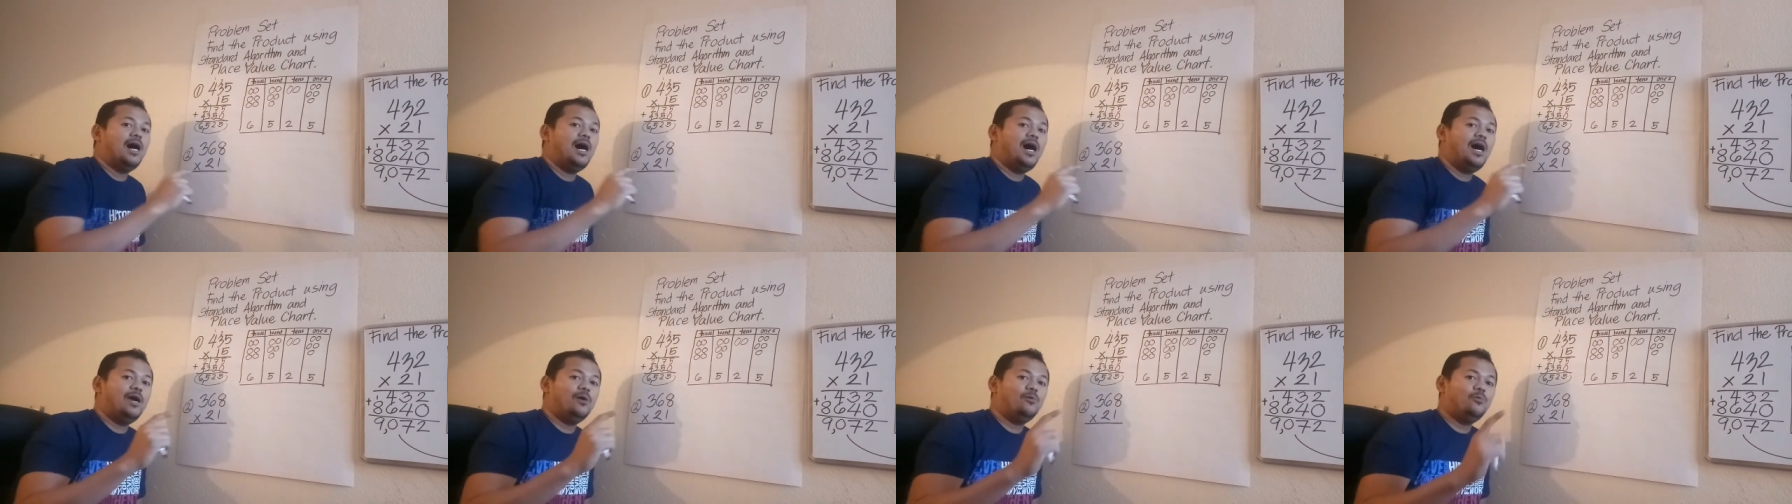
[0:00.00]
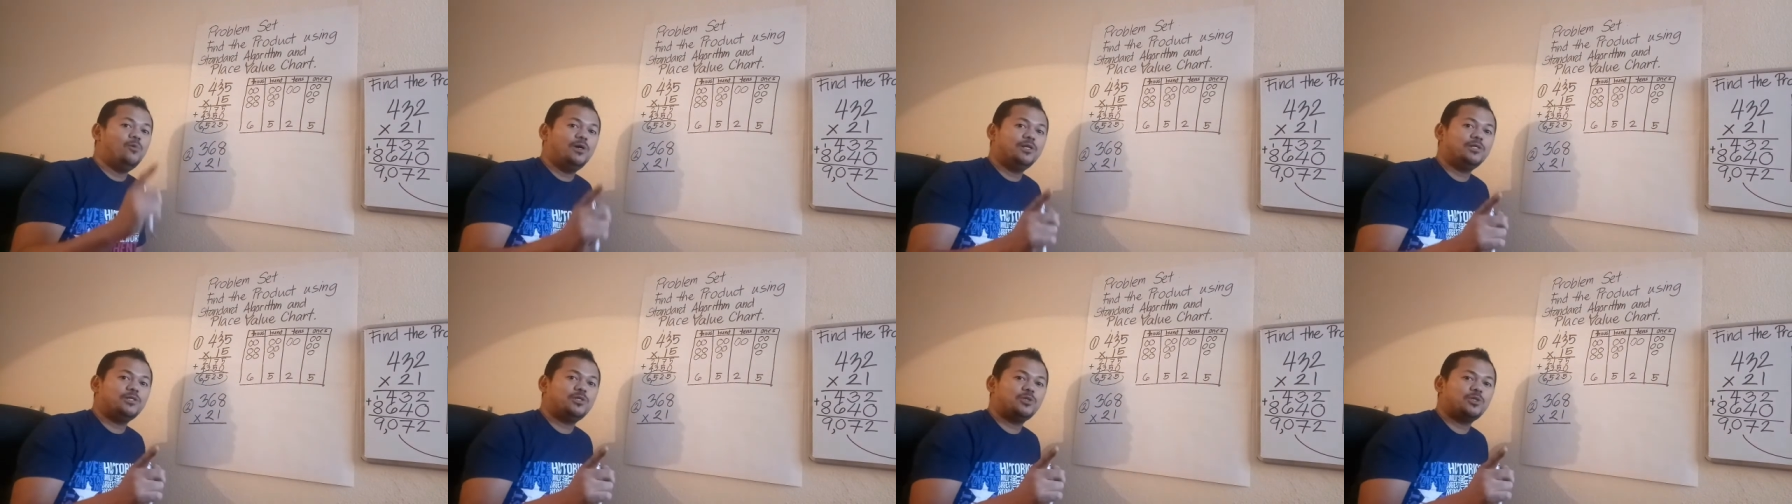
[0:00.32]
I
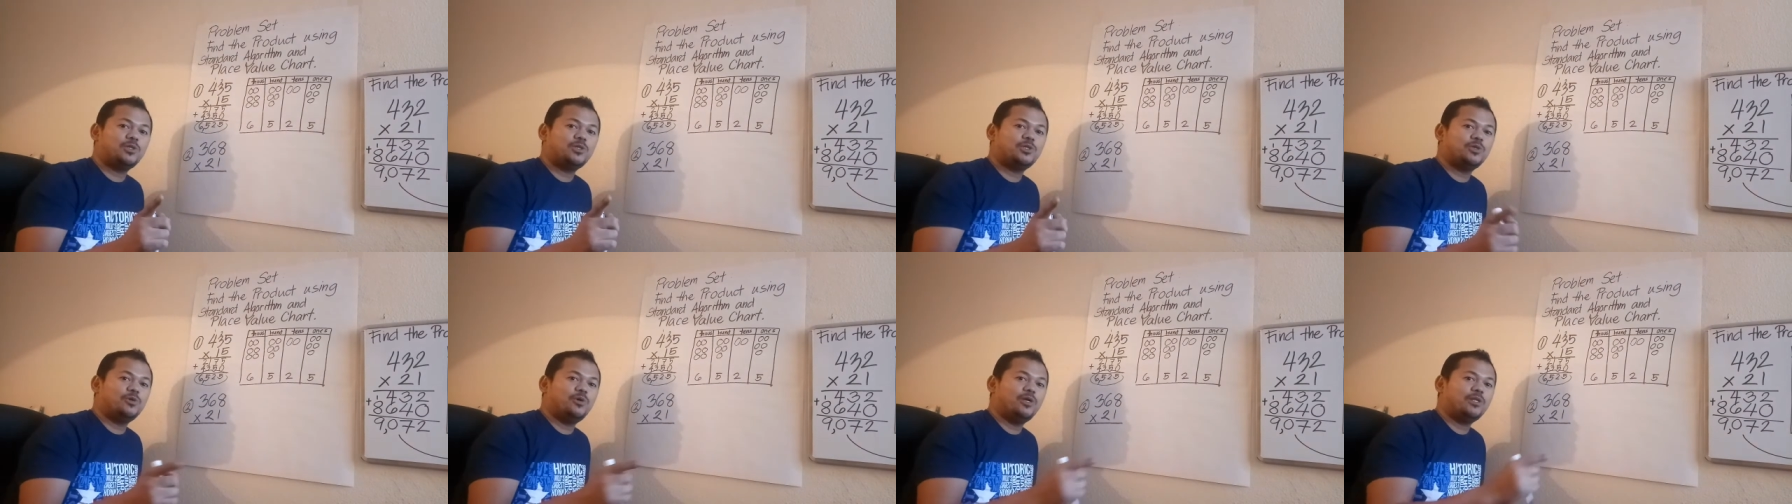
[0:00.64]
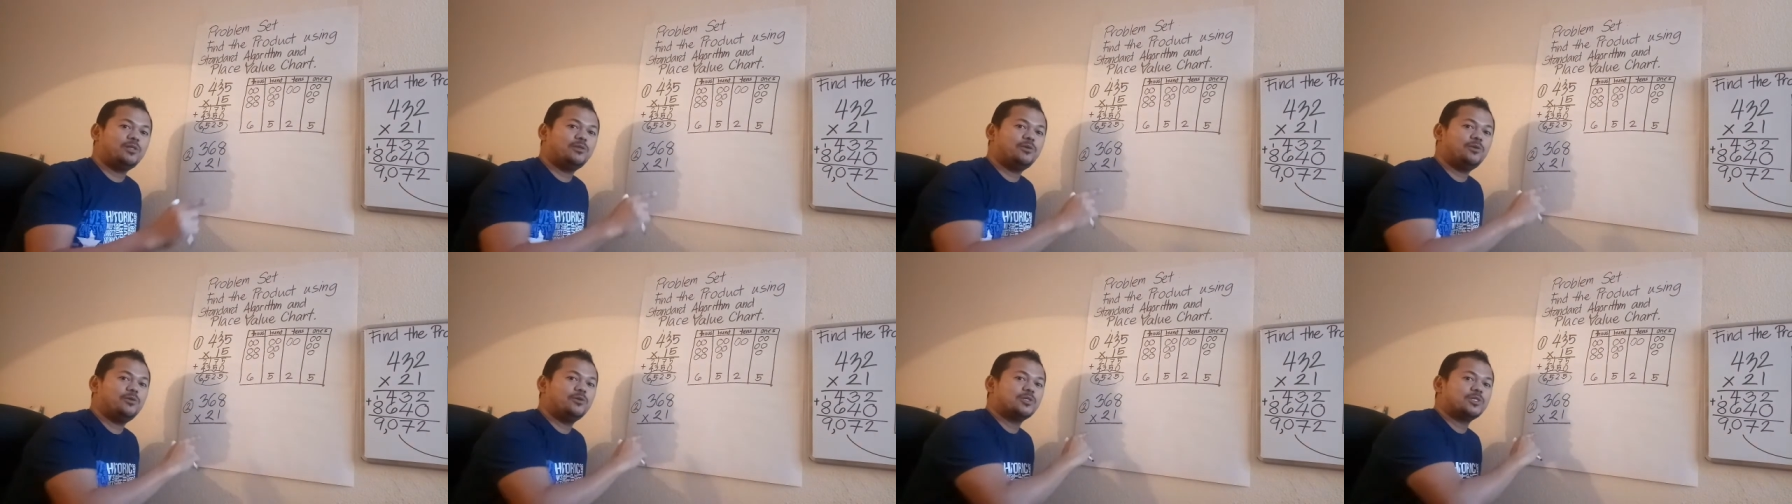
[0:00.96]
want you to do
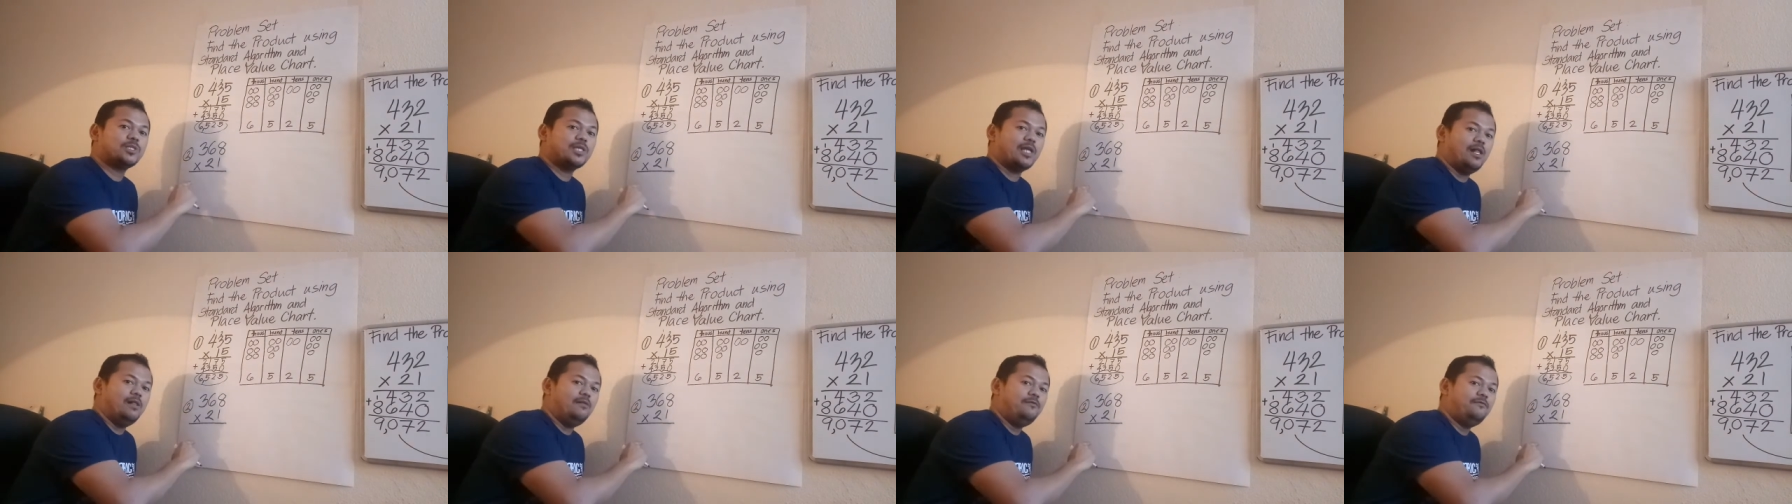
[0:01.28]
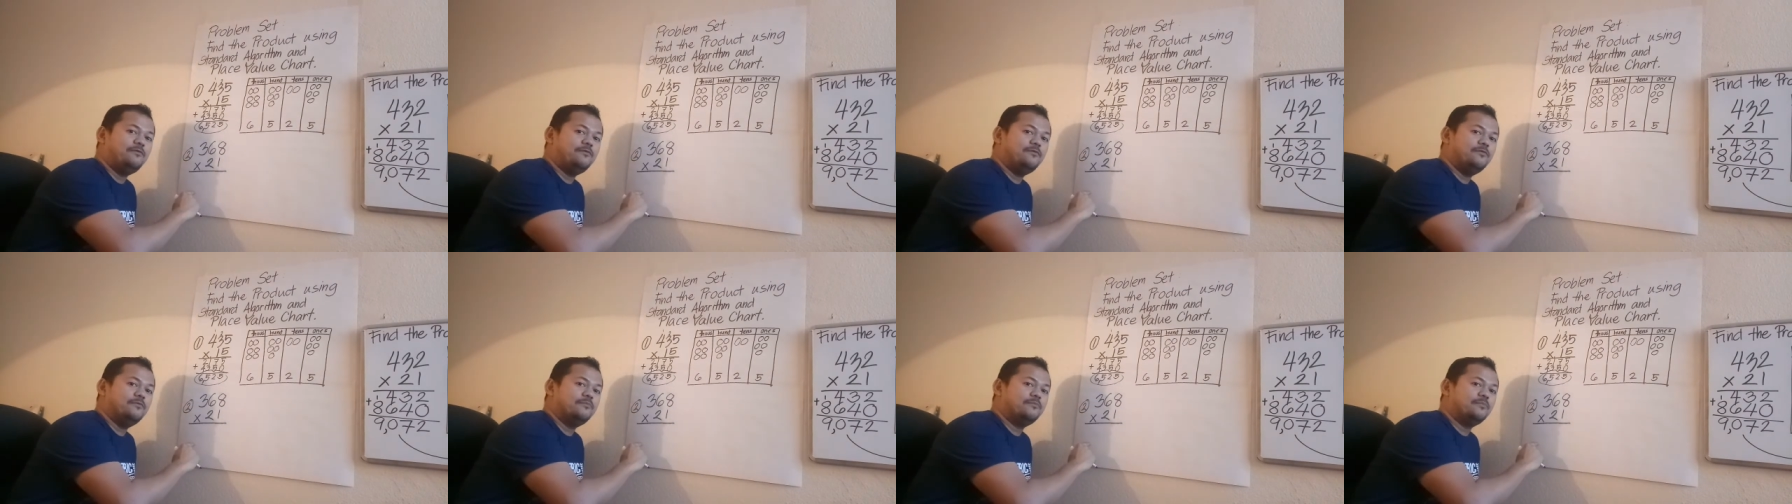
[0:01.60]
it
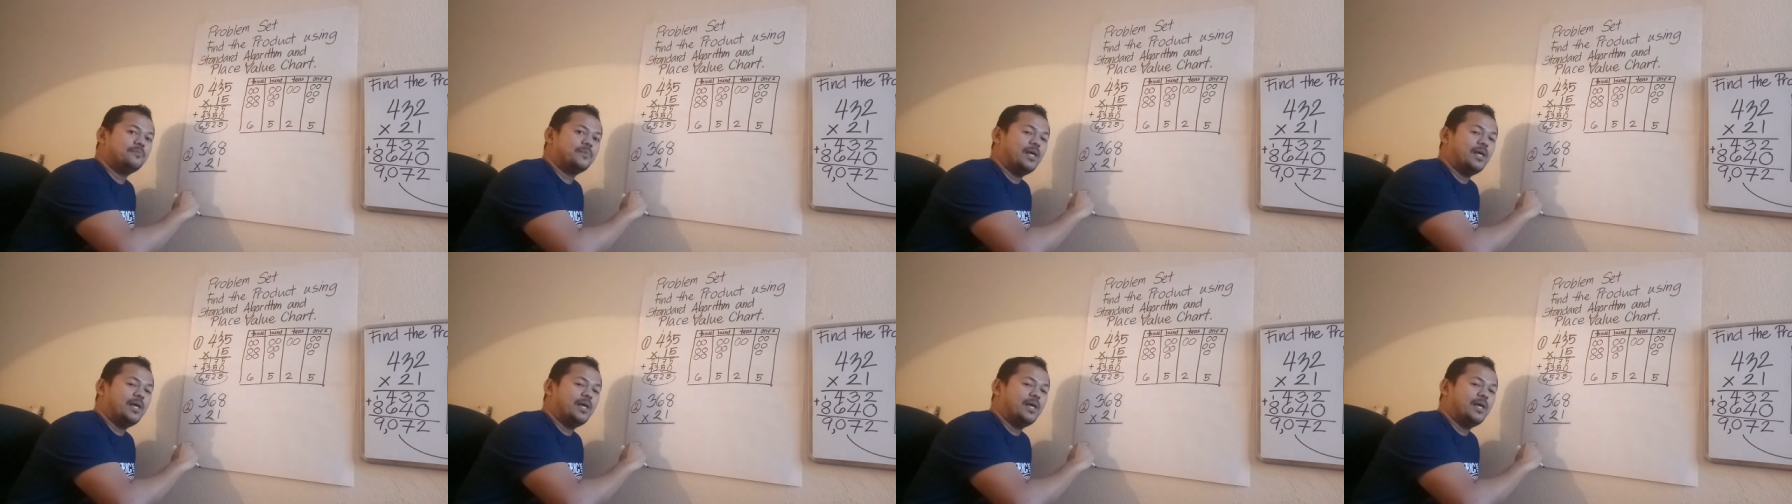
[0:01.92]
yourself.